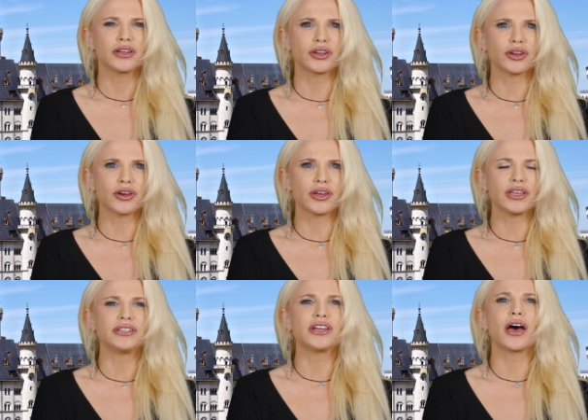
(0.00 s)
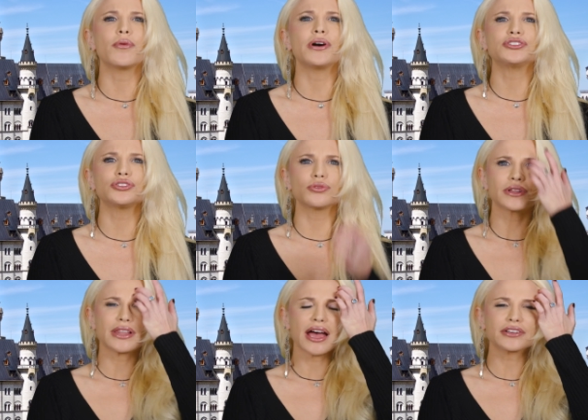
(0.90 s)
Good. Now I want you to
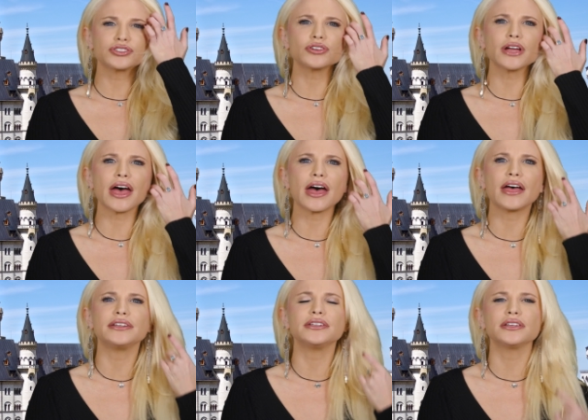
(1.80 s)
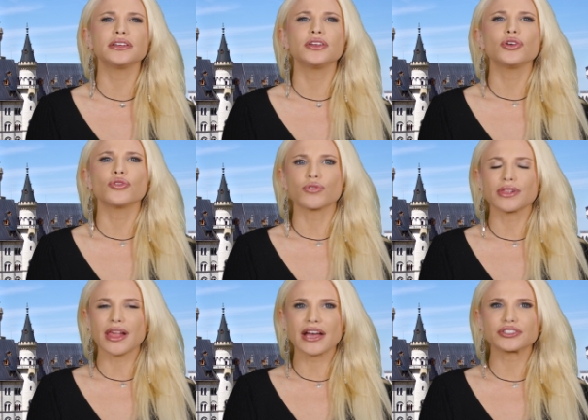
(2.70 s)
relax your head,
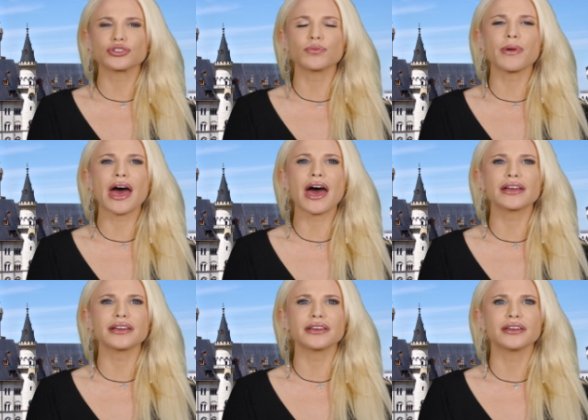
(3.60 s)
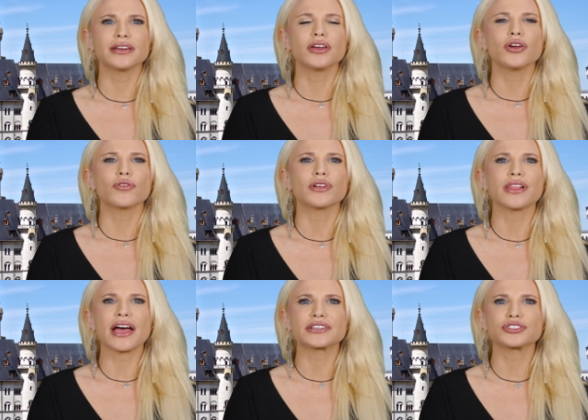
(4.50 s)
relax your back,
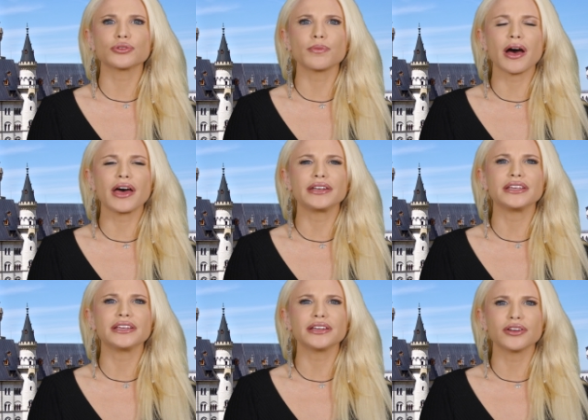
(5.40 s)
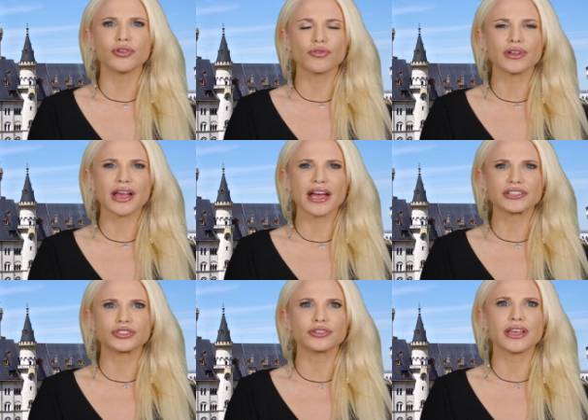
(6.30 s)
relax your body,
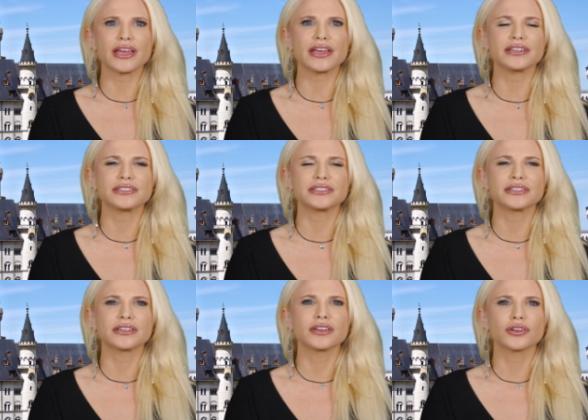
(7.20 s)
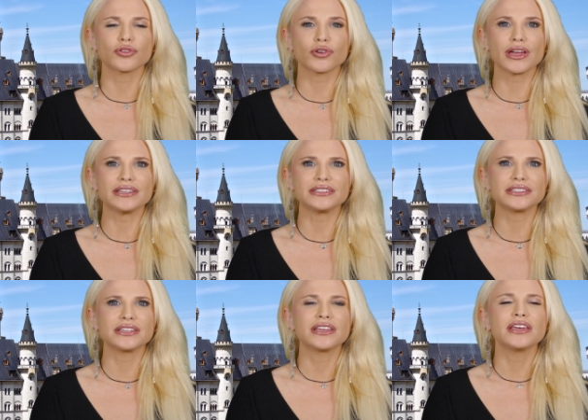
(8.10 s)
relax your legs. Great.